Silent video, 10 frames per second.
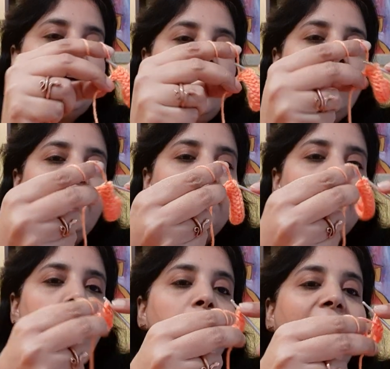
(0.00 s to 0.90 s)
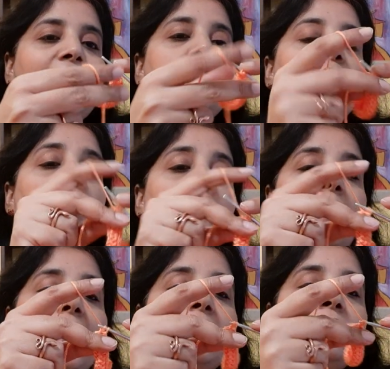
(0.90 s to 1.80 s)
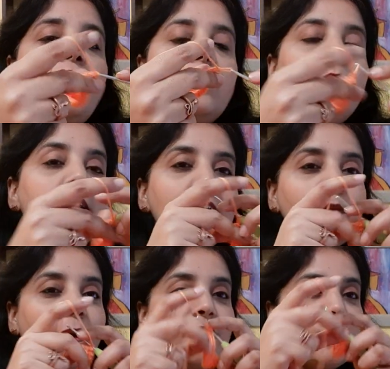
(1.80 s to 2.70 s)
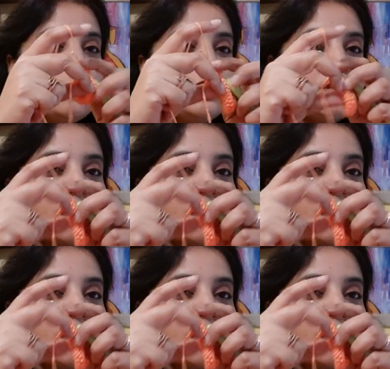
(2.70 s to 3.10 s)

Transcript: color might or might not bleed depending on